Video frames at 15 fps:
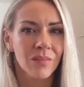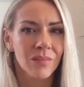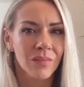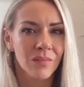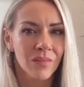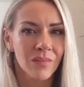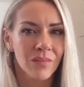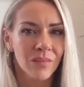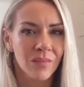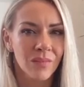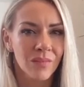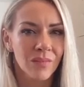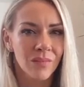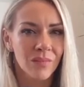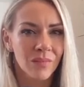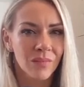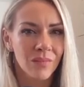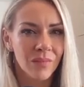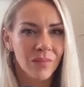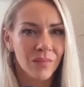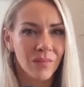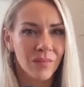
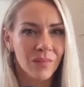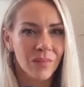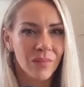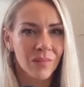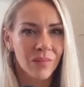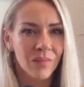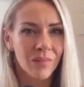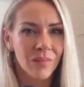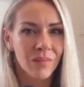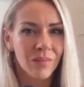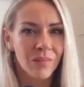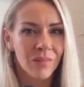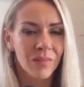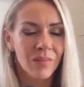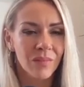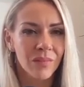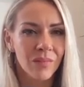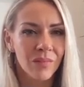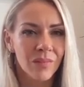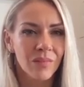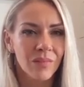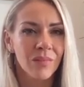
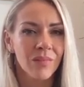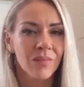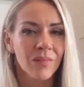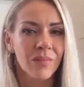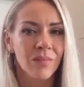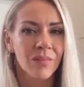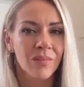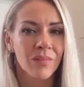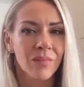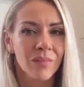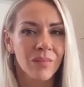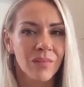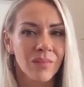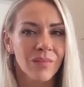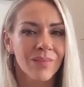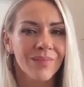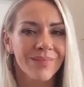The person shown says nothing.